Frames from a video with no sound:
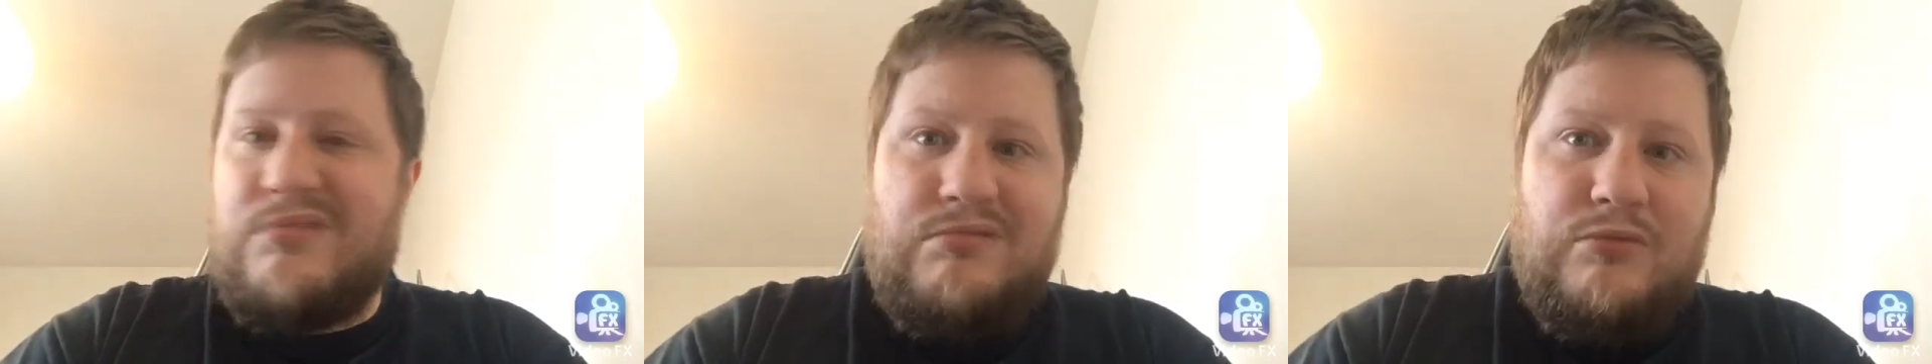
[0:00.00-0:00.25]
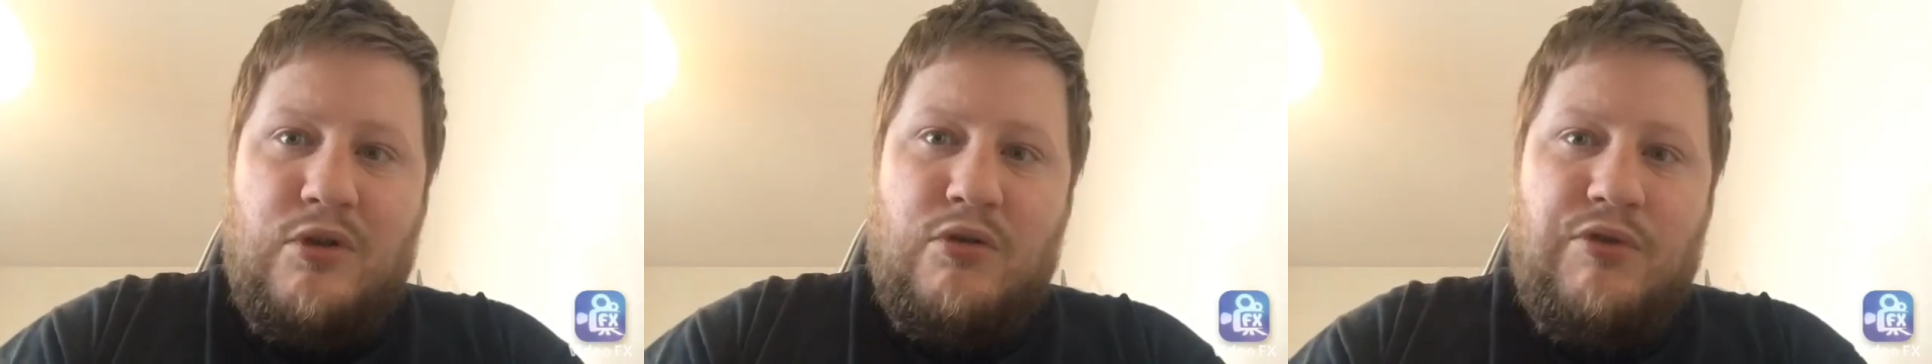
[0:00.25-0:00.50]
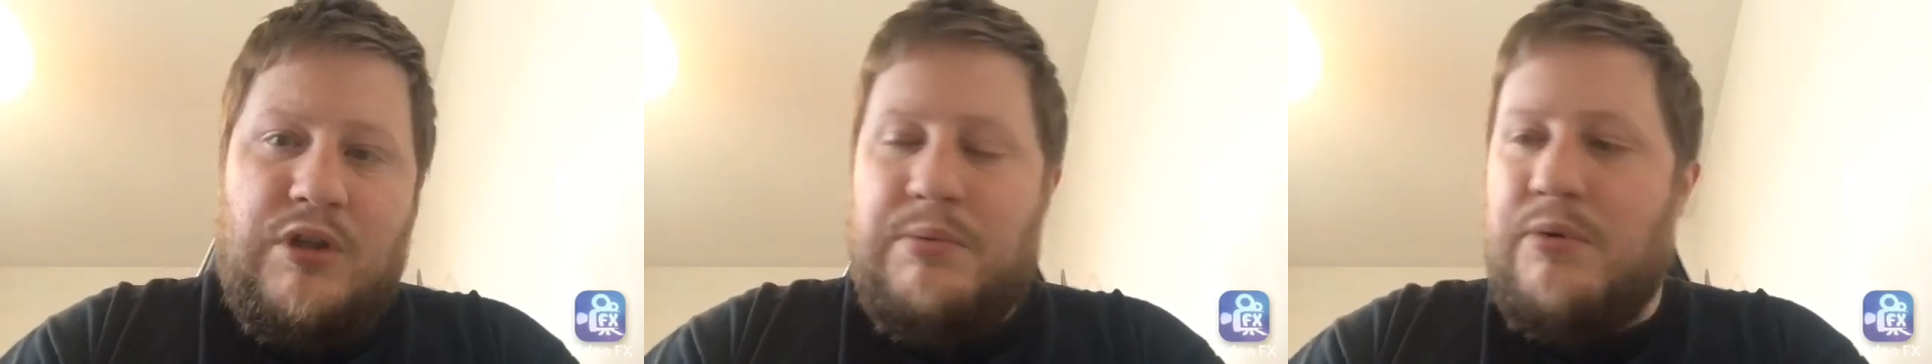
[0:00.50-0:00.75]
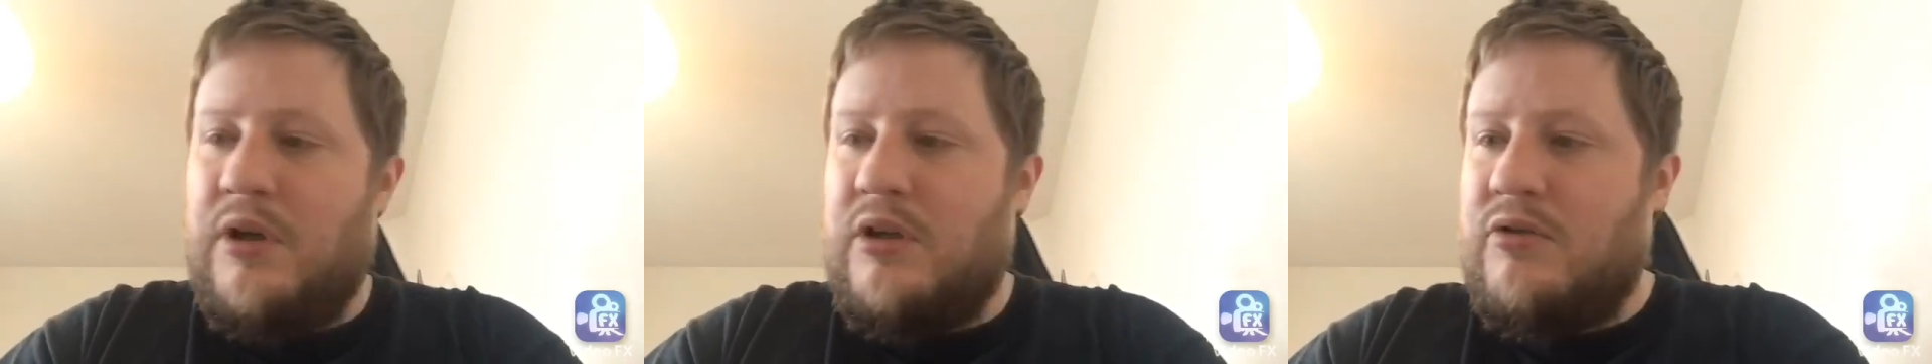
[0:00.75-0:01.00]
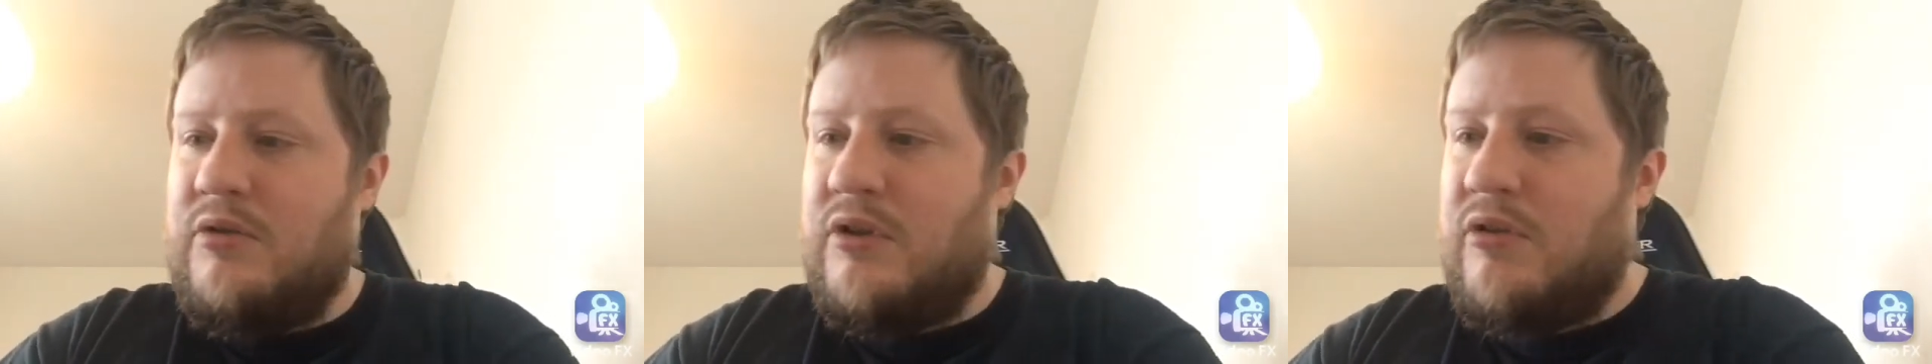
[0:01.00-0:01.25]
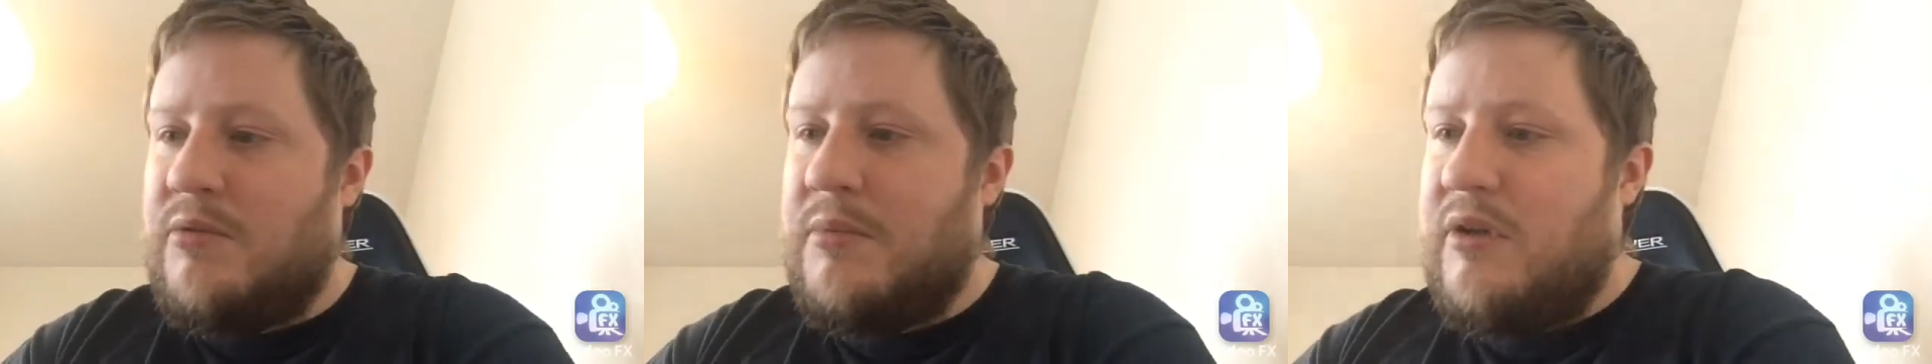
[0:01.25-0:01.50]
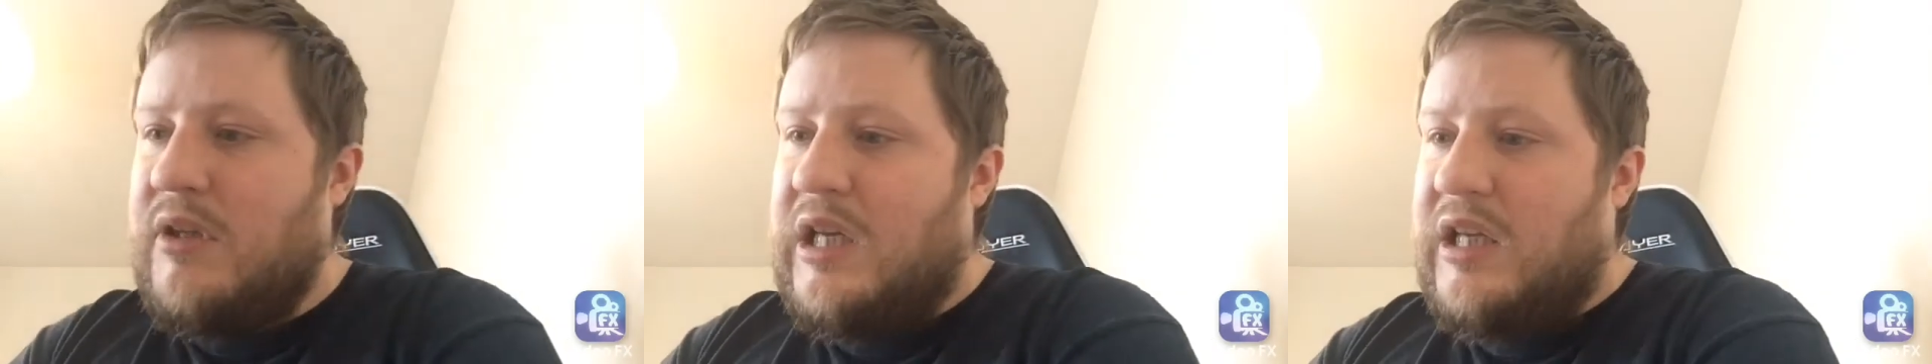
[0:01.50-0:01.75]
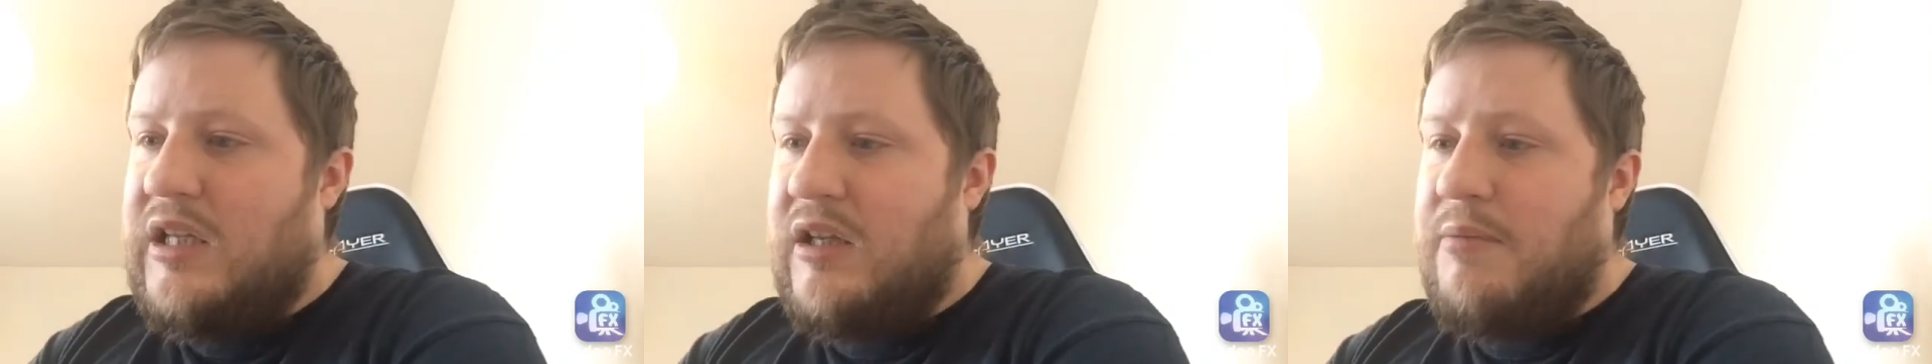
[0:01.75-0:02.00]
not really point. We're talking about the
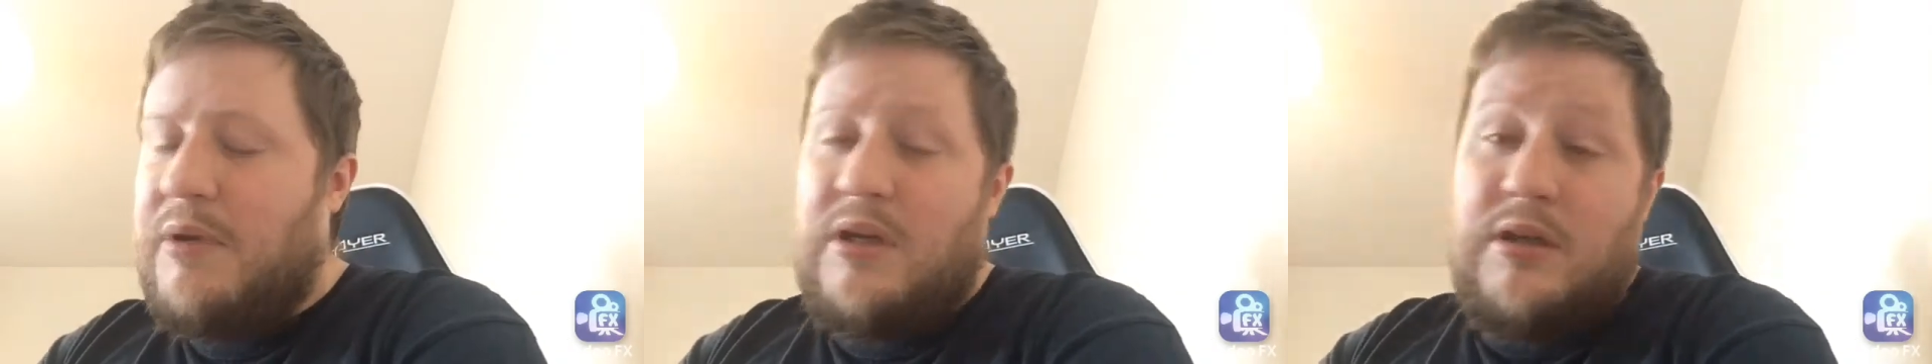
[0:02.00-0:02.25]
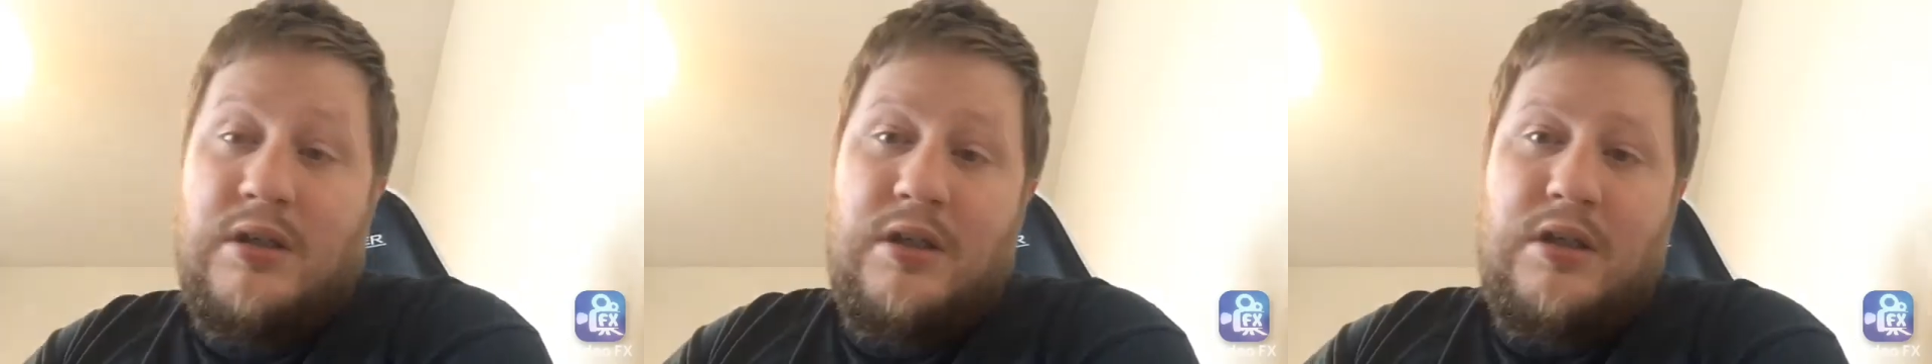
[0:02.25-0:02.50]
80th minute